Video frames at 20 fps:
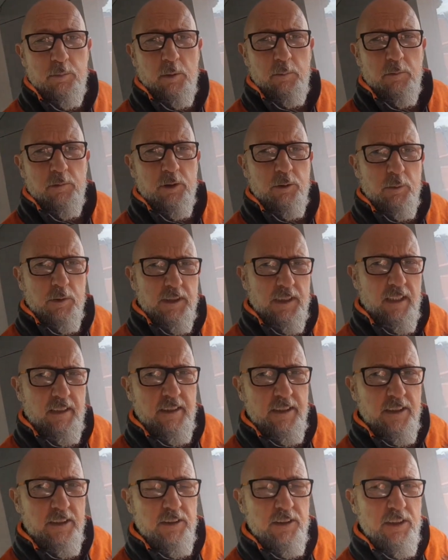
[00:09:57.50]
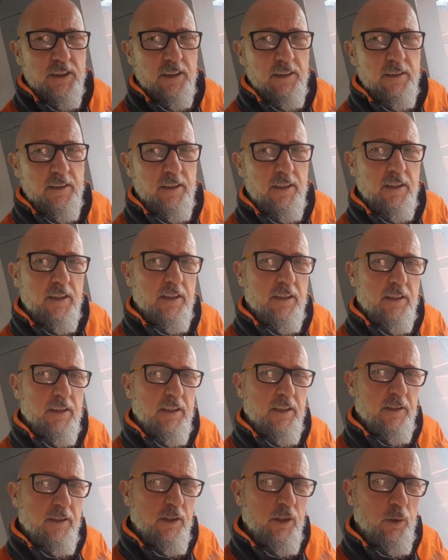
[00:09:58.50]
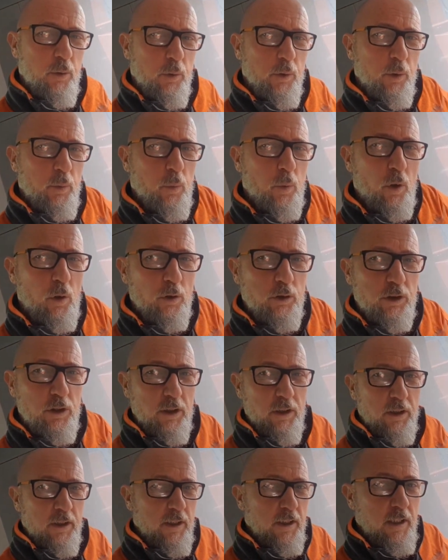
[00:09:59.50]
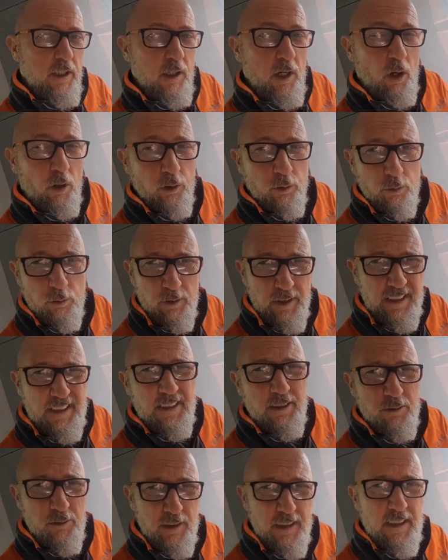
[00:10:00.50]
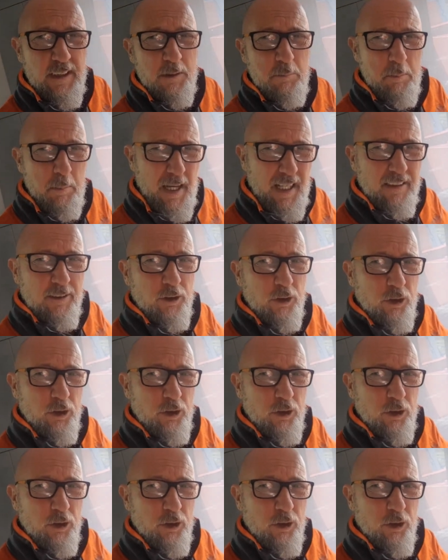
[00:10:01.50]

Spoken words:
problem is we're slightly concerned that the water on a really bad